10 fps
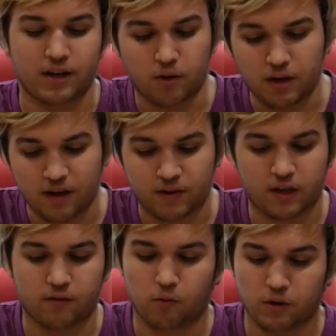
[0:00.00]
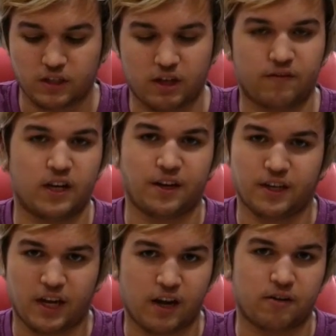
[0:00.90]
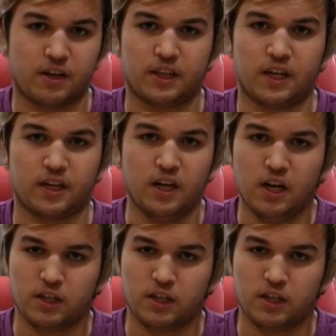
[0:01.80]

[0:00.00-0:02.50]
I don't have like a 4790K or anything,